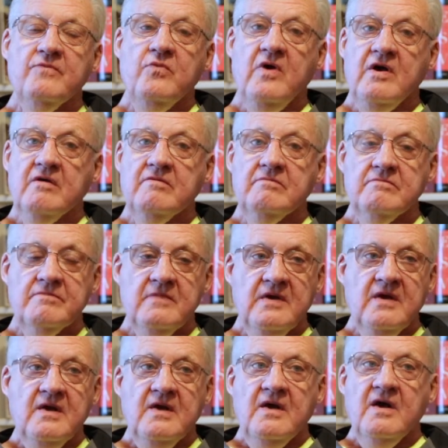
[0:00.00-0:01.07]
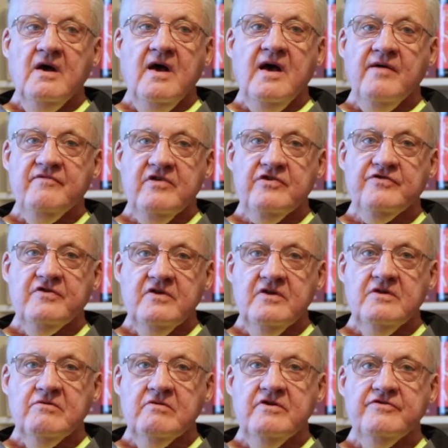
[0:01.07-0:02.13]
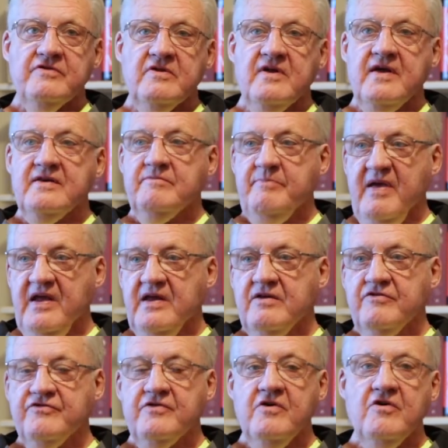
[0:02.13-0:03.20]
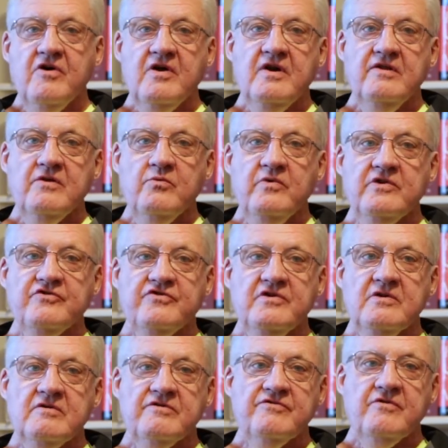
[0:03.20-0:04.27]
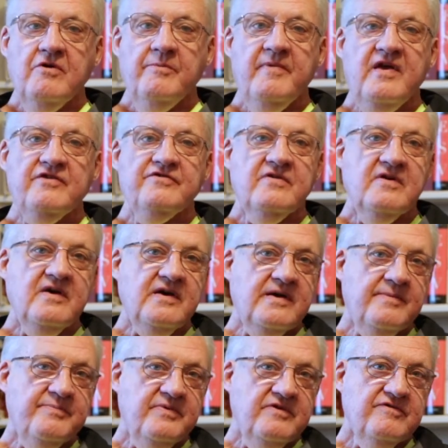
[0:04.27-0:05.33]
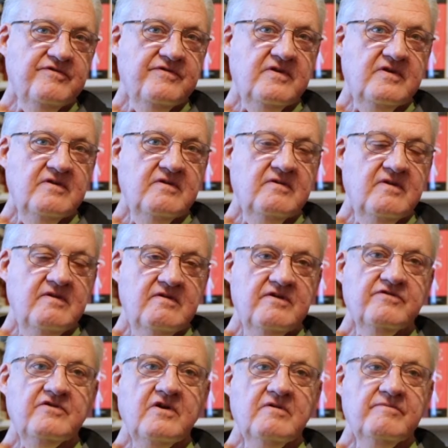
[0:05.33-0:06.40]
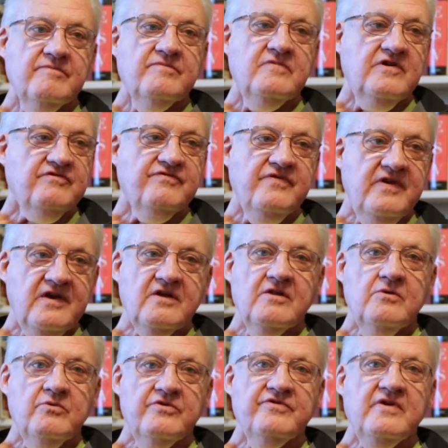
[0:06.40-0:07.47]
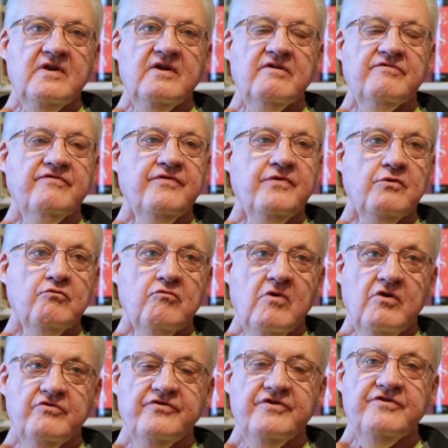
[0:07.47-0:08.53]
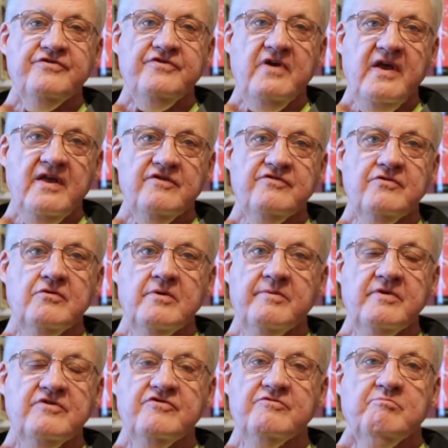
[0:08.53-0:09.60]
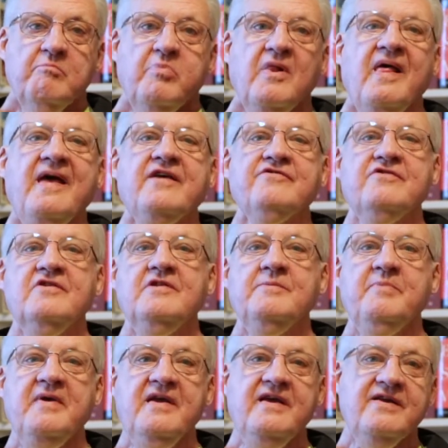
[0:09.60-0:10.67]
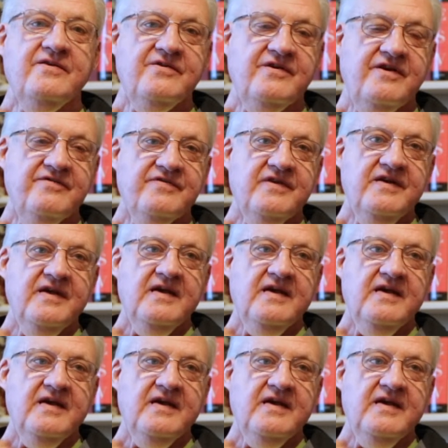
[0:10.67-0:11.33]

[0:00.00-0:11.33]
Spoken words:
well, obviously the reason that paint is gone and the windshield is all messed up is that this vehicle was in a ferocious sandstorm. It just blasted the paint off.